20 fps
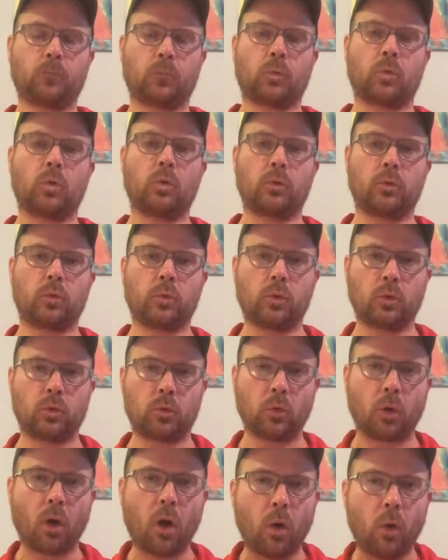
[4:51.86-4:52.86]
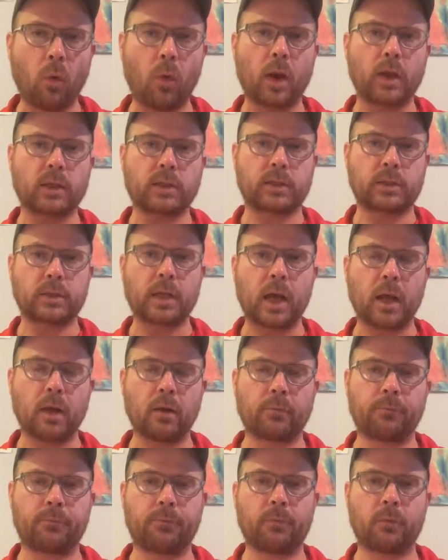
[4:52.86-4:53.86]
to grow as
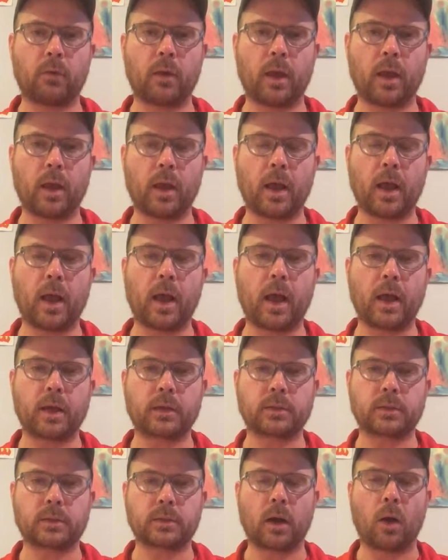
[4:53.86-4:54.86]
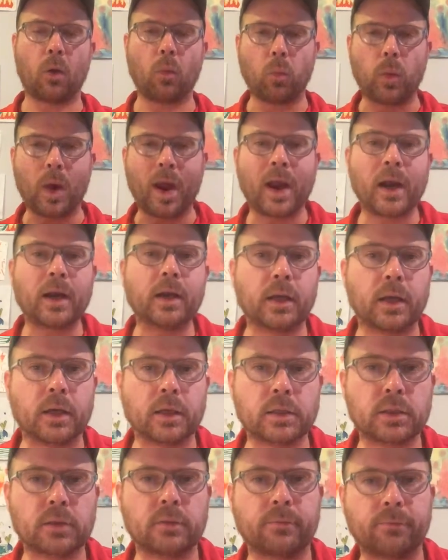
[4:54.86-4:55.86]
self, as
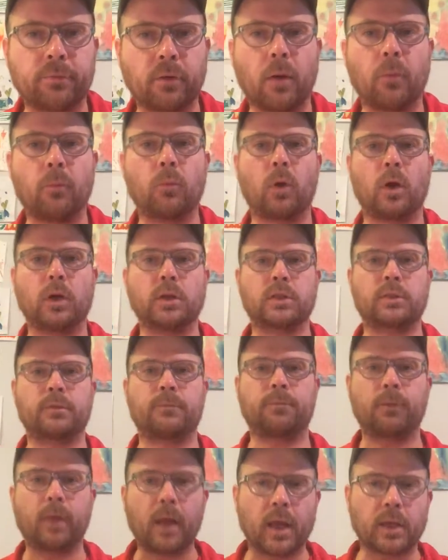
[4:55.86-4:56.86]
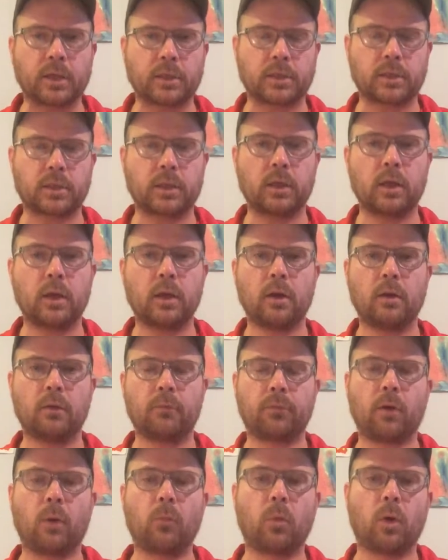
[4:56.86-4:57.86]
awareness from one's flesh,
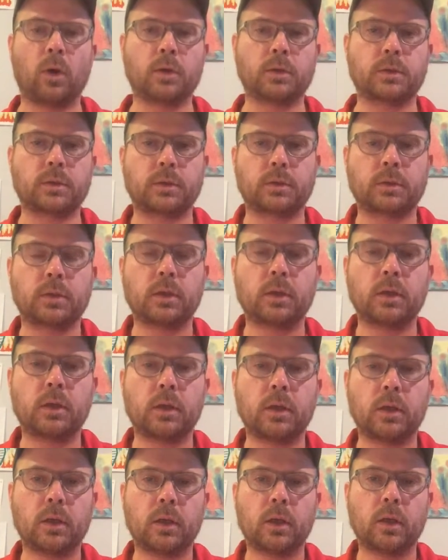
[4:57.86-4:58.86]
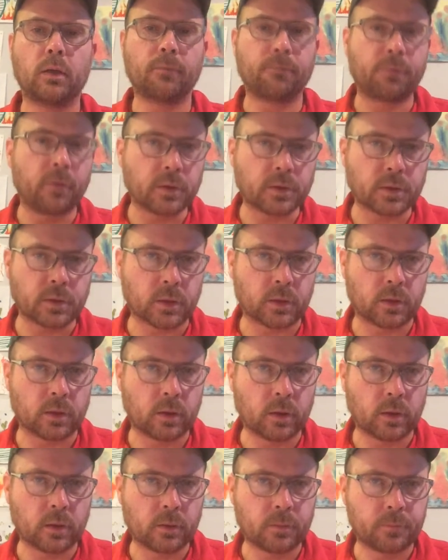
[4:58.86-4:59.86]
from one's
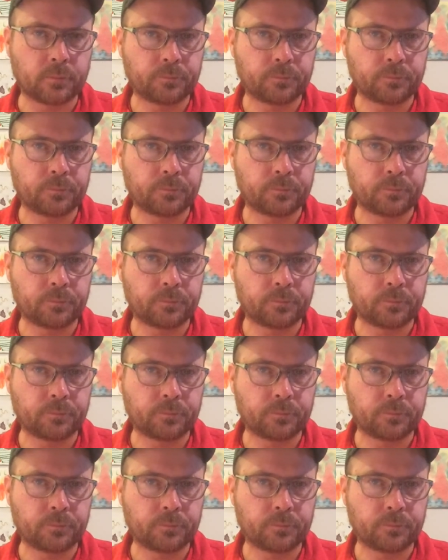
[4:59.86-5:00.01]
physical.